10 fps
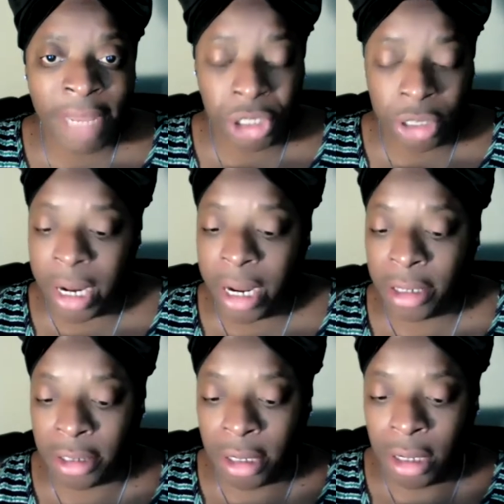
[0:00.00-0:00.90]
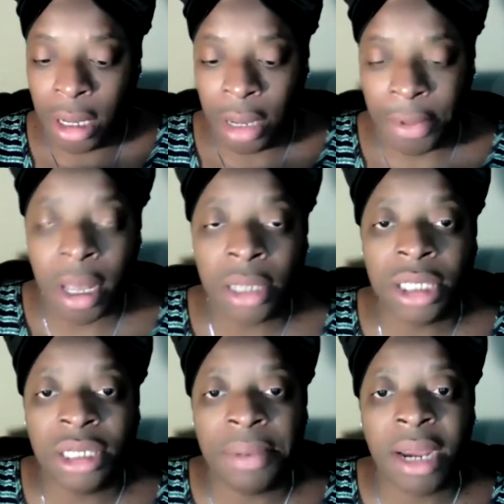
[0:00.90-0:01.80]
Sure is. Because
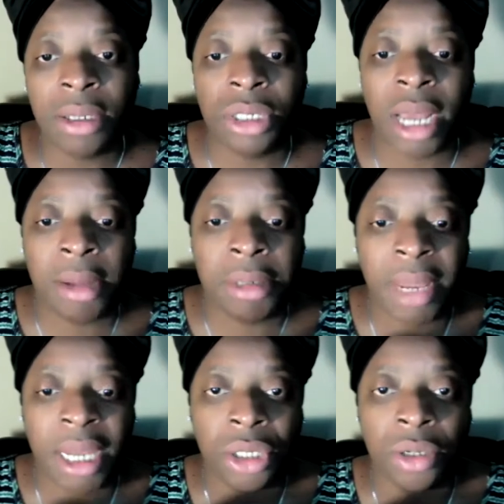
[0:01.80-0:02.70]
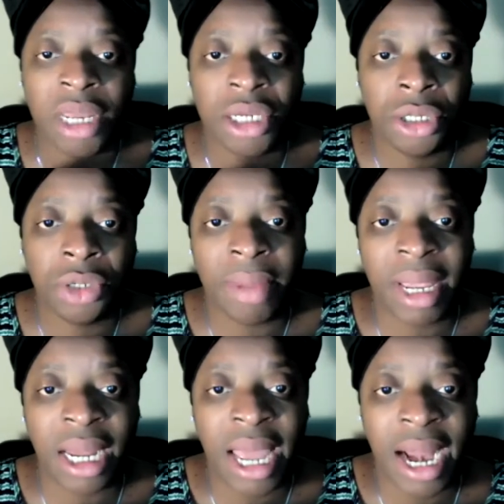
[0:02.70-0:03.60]
it's the parent's job to make sure their children
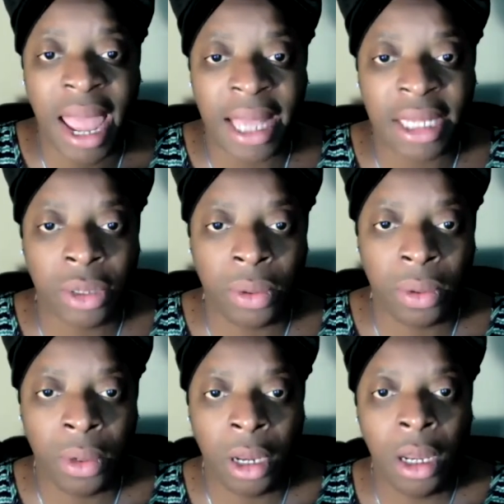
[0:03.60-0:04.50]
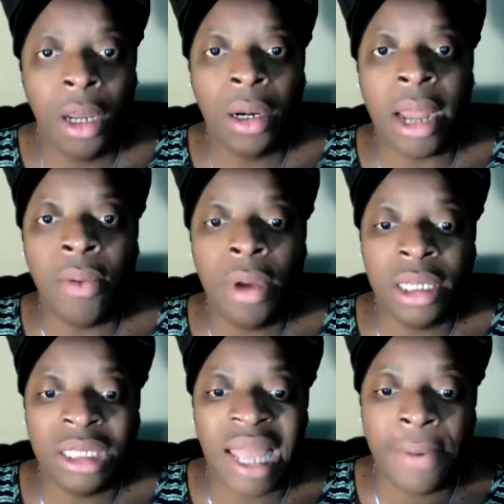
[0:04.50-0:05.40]
make it out of high school. Now,
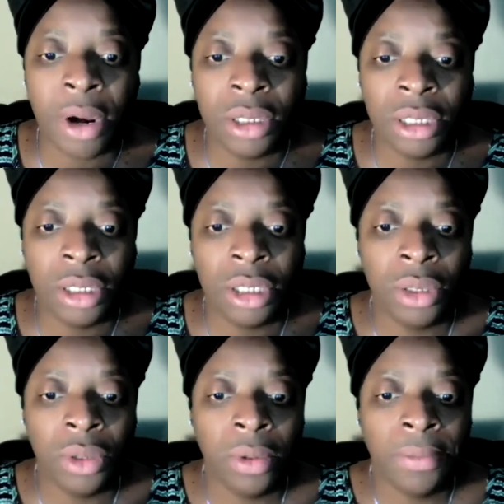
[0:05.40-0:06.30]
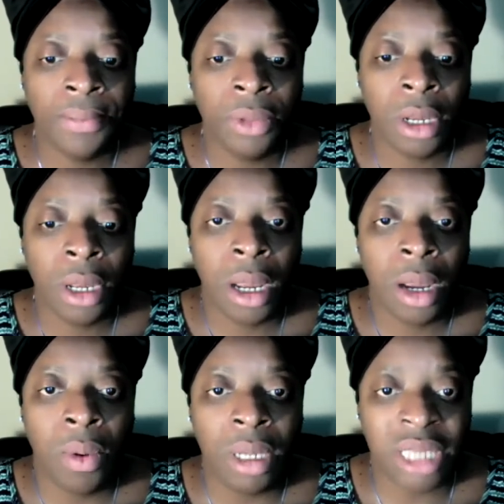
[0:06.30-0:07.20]
once that person do,
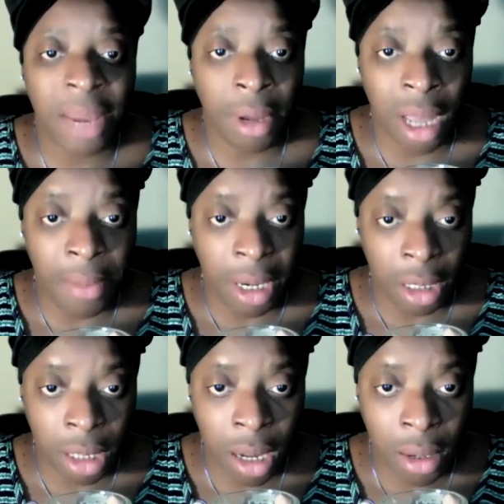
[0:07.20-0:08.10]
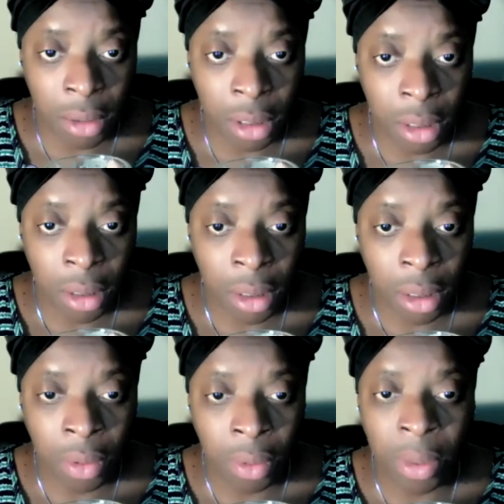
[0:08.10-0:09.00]
once they become an adult,
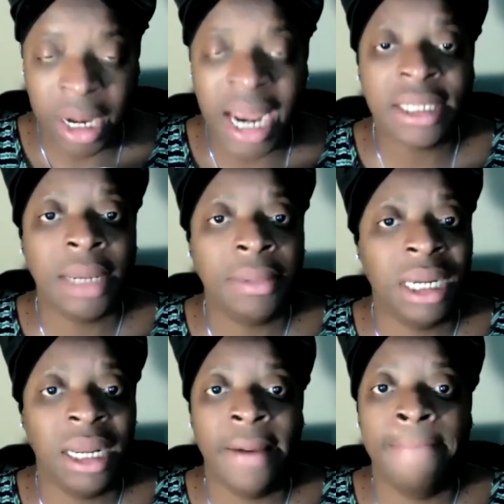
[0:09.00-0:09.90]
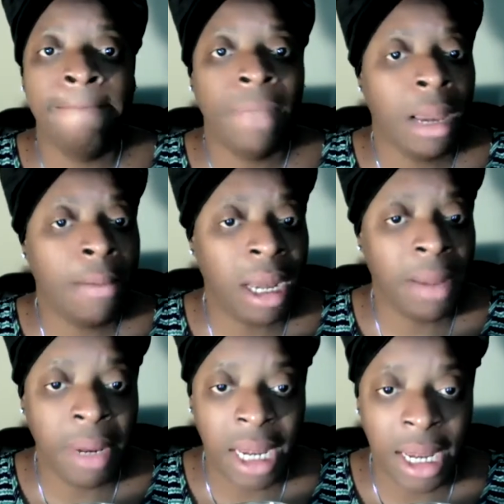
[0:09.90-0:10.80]
well, that's up to them.
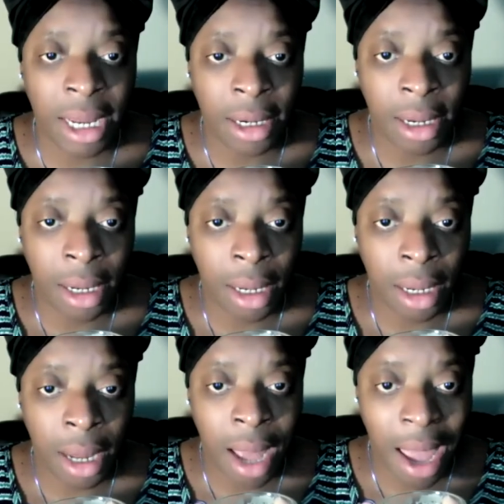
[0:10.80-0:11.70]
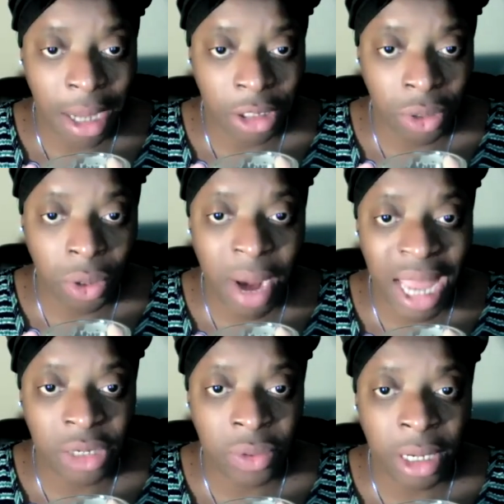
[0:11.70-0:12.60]
But being a high school
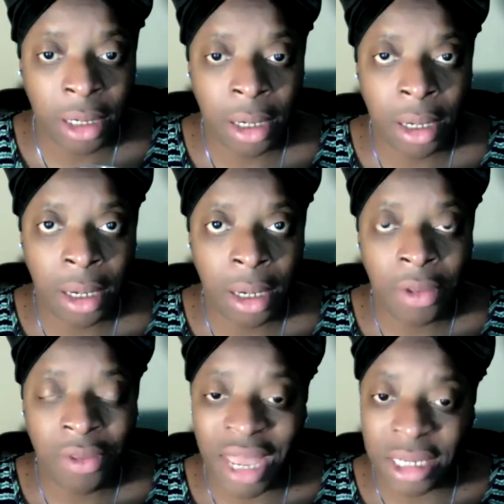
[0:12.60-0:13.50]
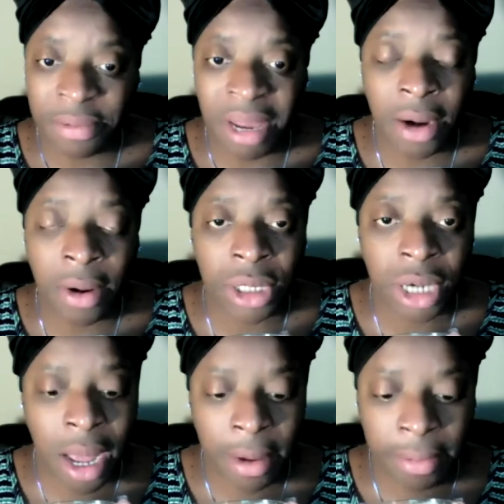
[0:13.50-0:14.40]
graduate, that's the parent's
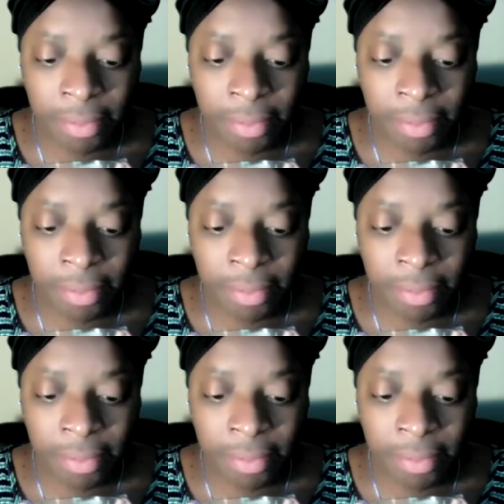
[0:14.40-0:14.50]
job.